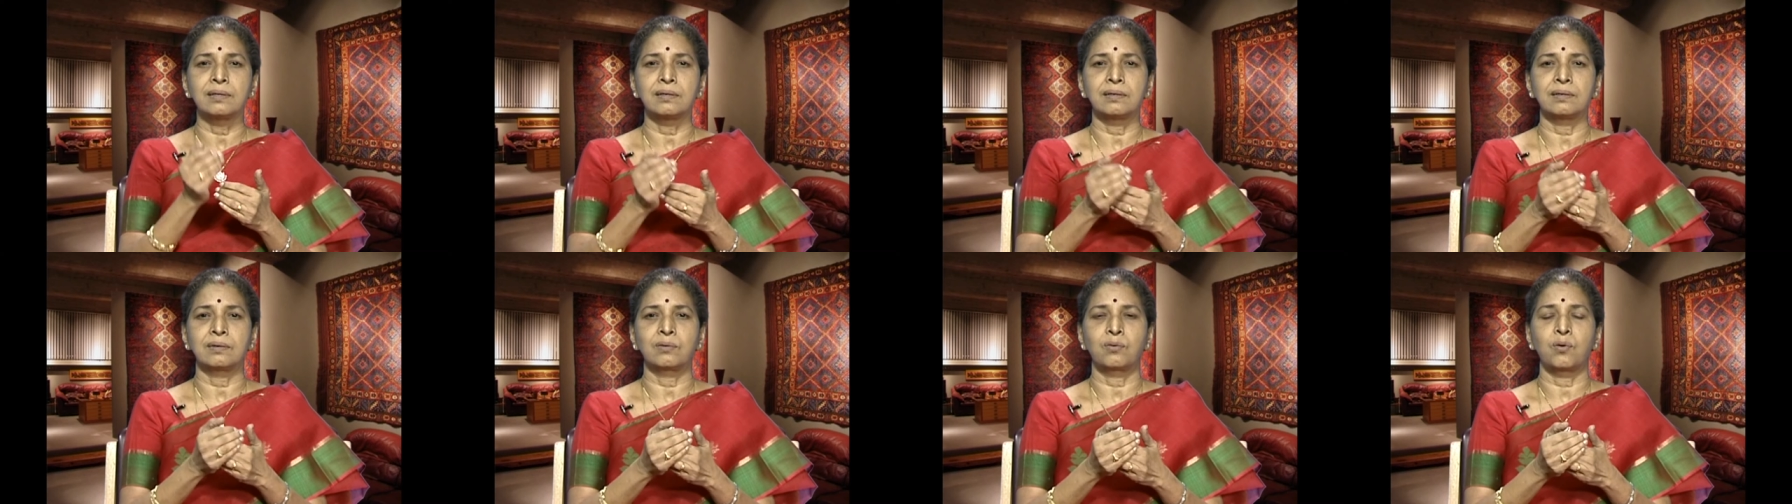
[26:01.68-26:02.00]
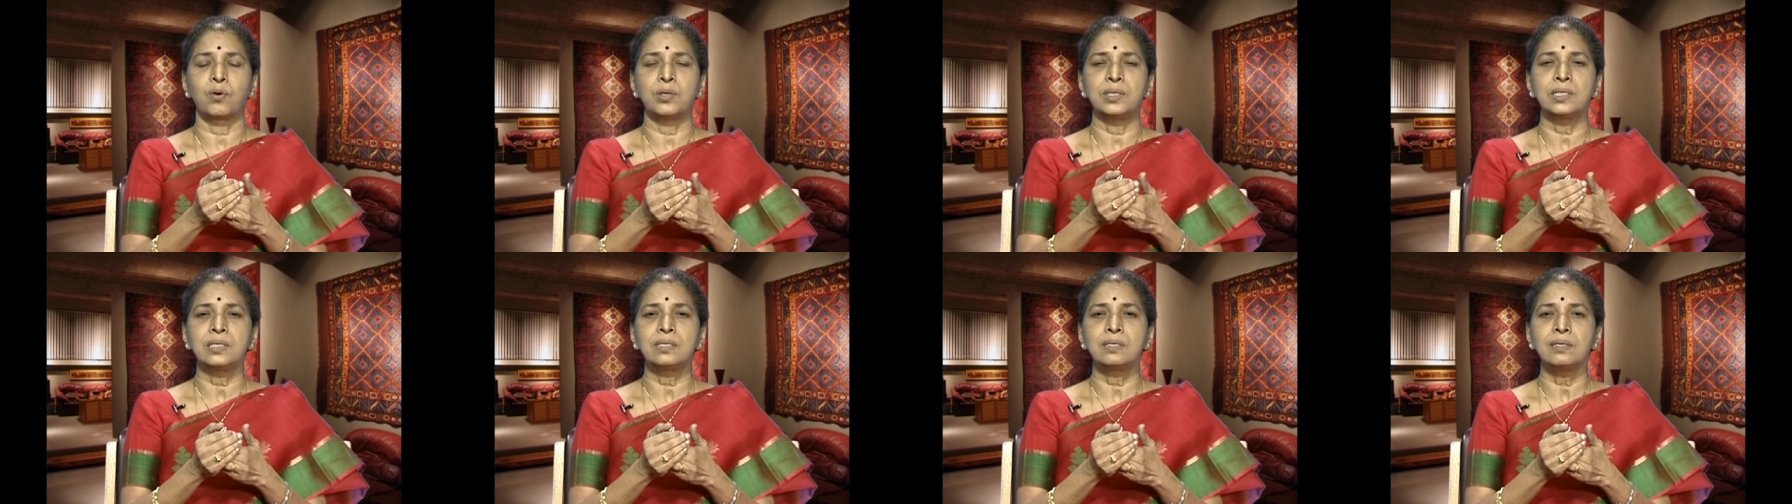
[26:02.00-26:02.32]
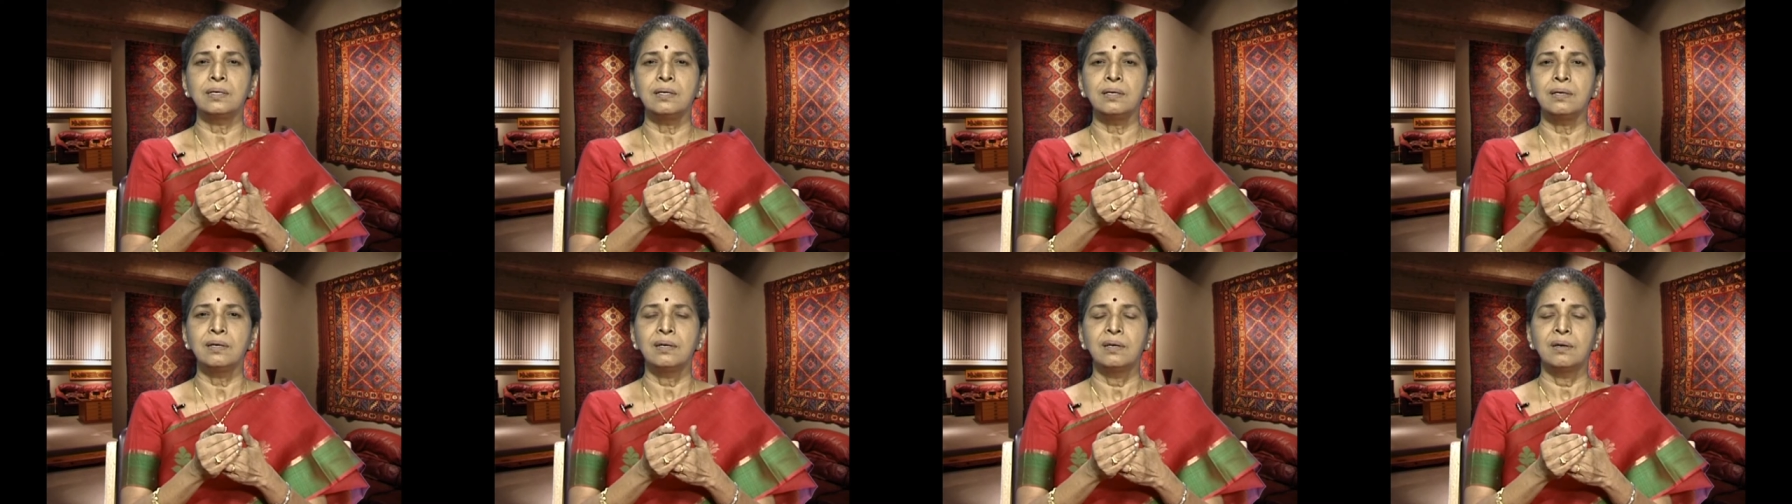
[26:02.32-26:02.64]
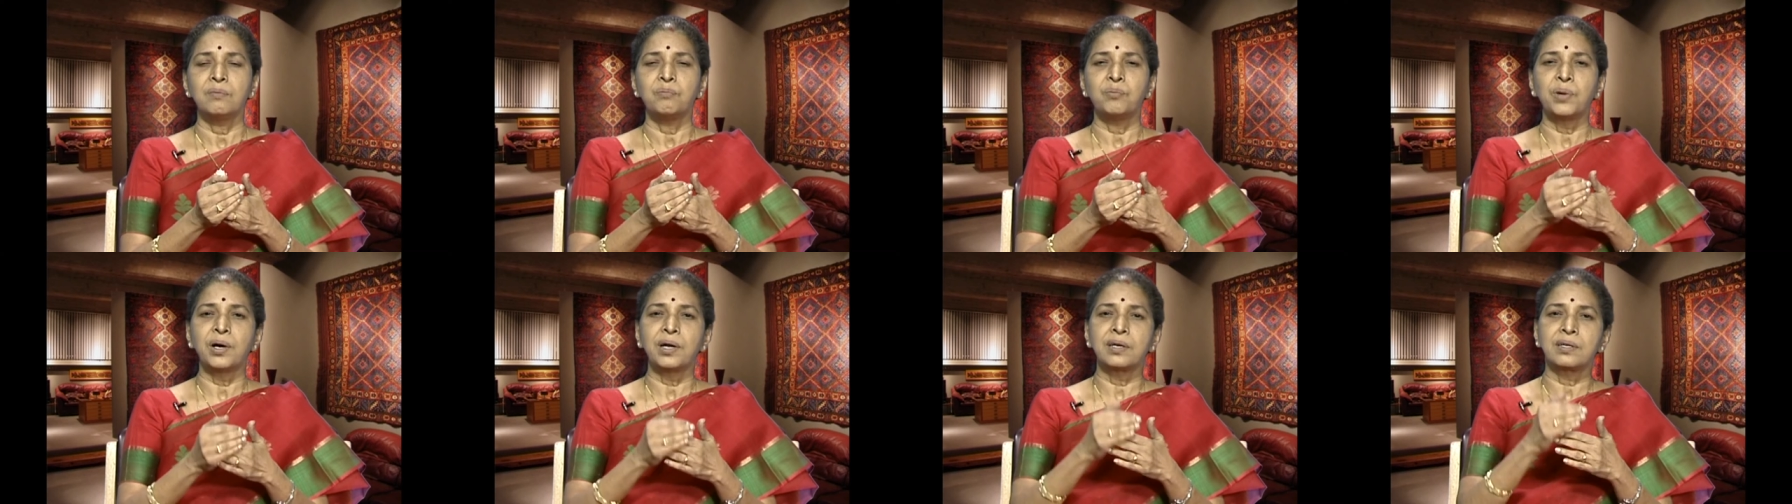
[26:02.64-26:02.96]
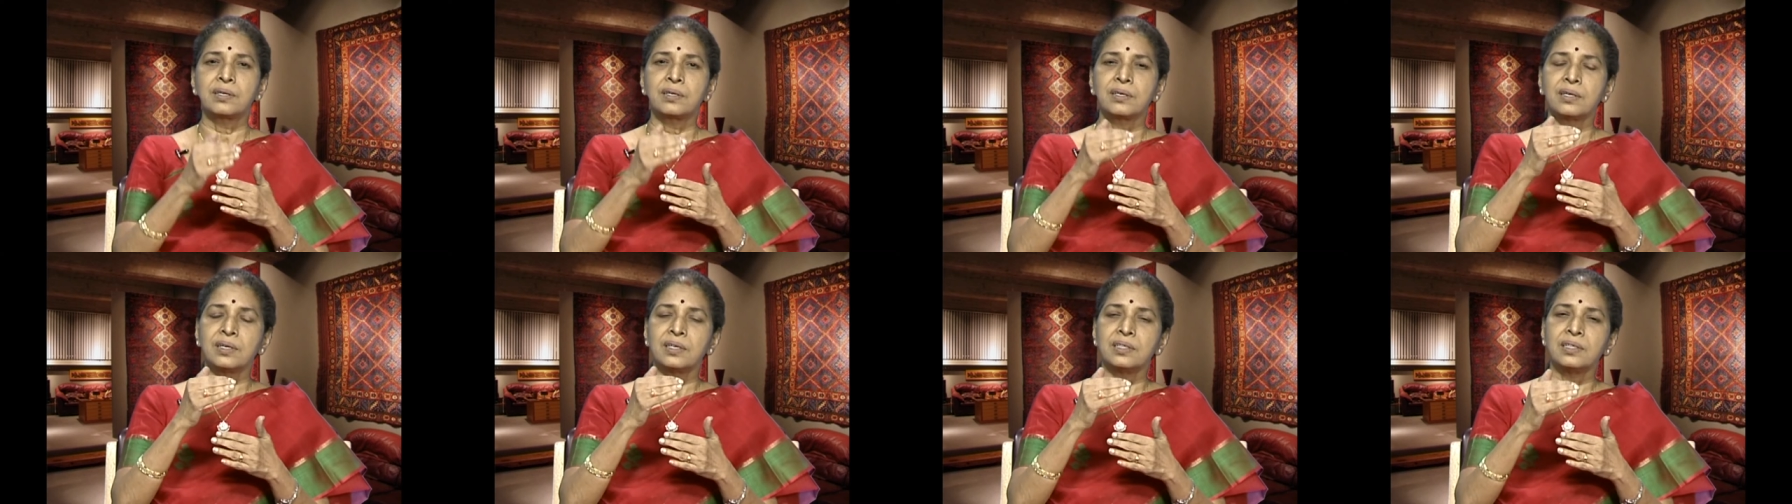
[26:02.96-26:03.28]
quantity but
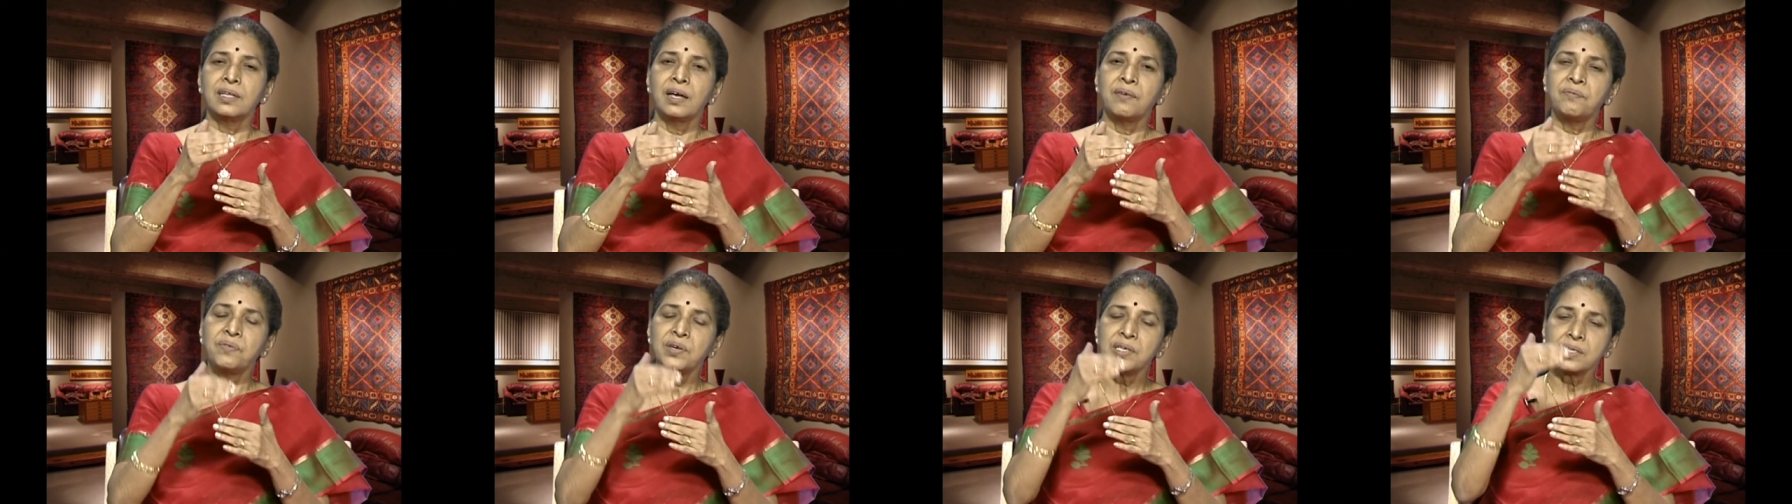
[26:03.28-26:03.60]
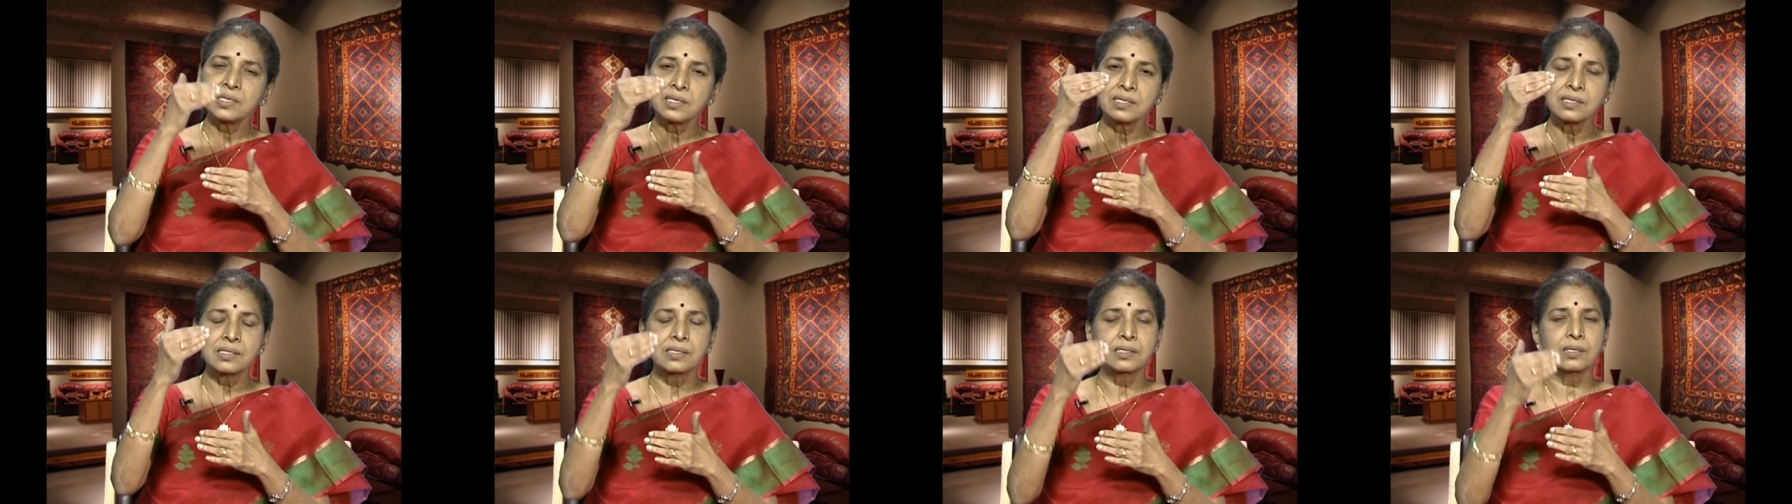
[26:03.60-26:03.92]
the efficiency